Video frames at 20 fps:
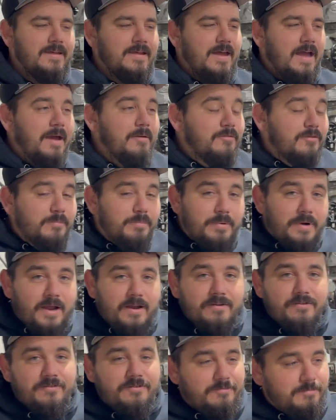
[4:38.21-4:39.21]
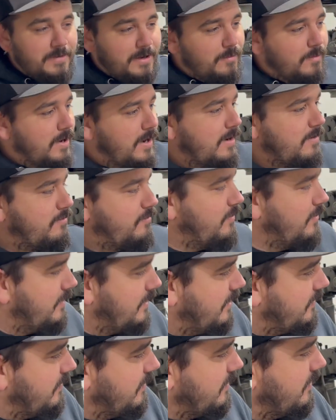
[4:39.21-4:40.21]
I'm surprised my wife
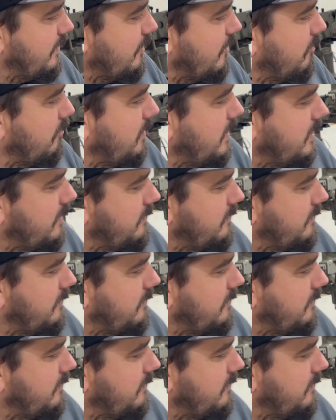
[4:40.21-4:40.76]
hasn't killed me.